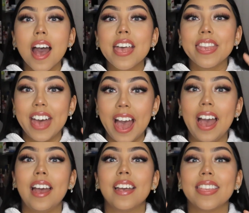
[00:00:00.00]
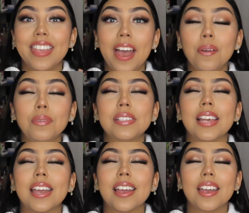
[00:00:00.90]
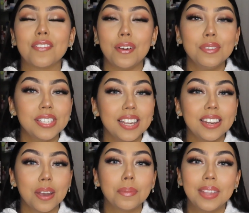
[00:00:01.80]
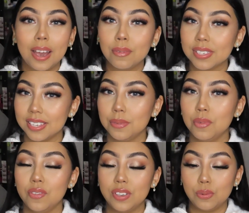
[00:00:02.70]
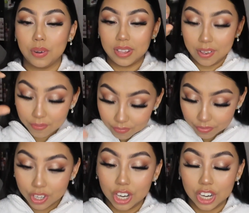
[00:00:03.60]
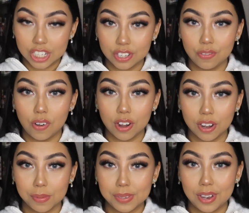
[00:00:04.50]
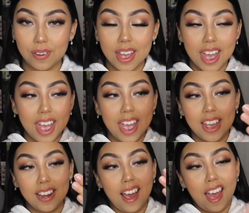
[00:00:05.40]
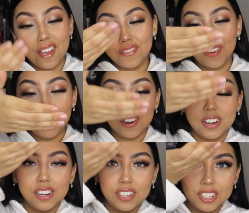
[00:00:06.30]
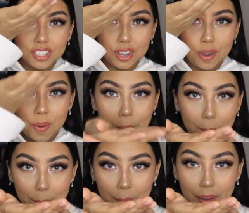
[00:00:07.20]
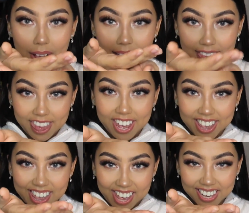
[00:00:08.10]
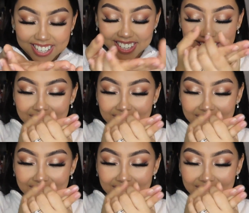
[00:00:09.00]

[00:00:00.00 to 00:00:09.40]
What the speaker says: that was like, if I was standing up, that was in the movies where the gush of water comes out, and I felt her just go like that.